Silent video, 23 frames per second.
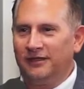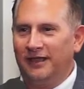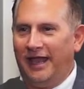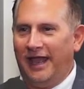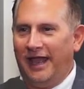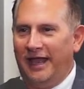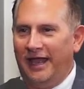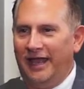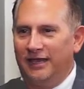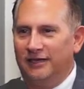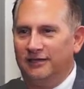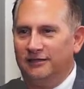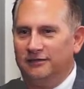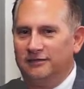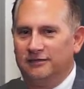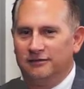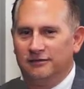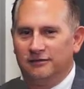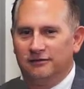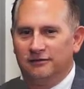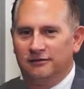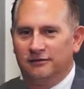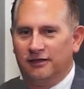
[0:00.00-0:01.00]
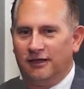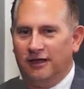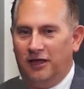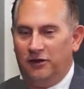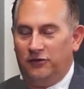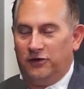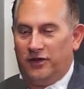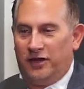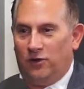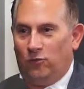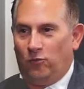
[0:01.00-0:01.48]
And
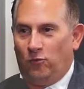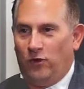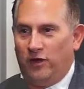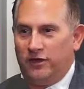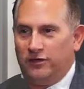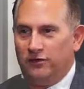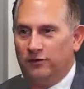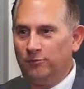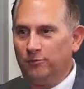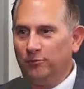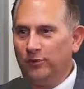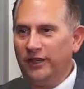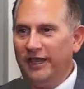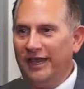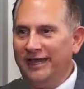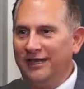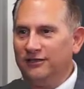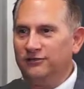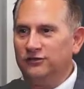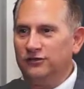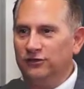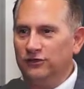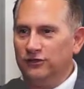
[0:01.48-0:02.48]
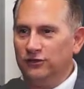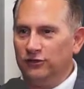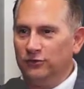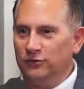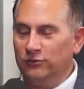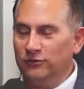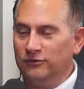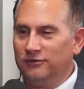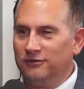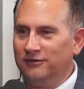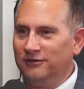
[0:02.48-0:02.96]
I don't care what you're planning to
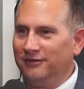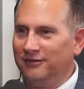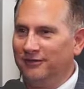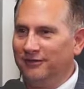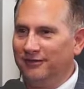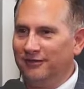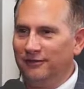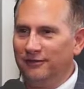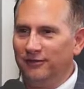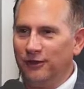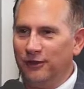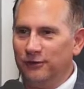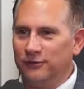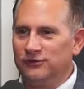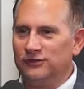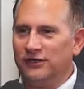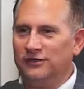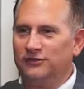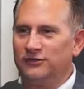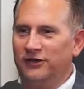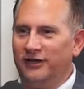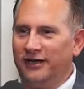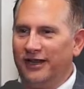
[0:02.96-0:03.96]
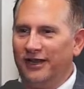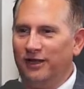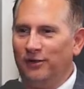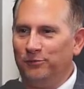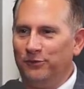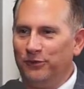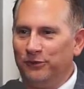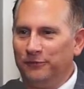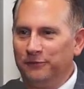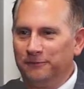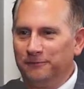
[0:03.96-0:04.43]
do; those things are going to
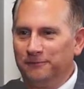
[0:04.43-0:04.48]
help you.